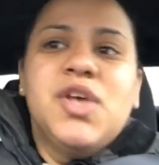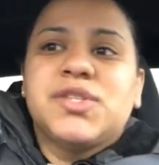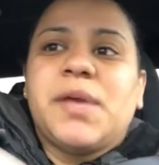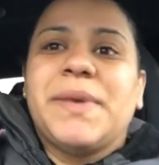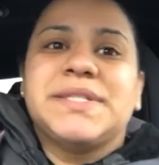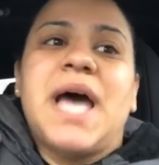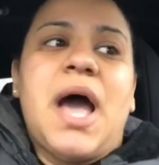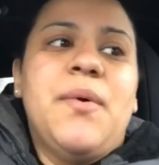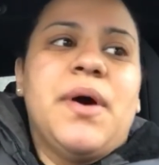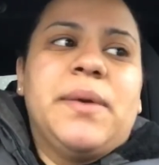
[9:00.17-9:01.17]
so I had my
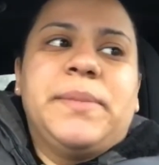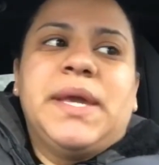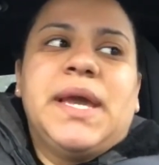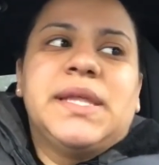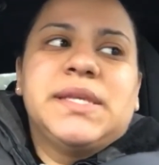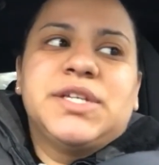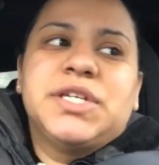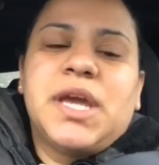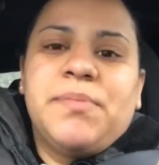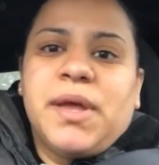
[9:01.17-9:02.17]
towel on me, and then
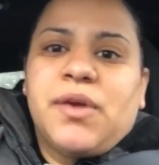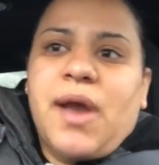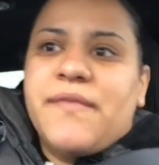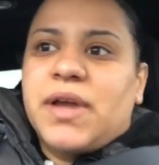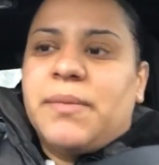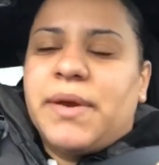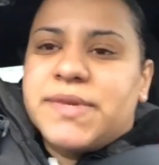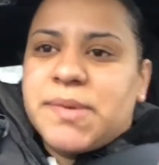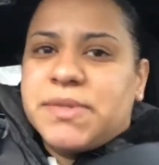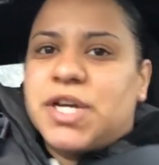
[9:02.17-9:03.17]
she kept like grabbing on me every
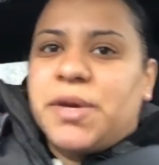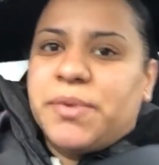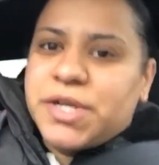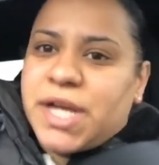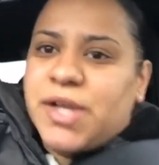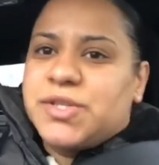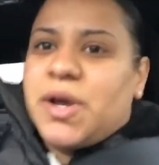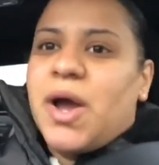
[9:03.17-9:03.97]
time I tried to put her down. So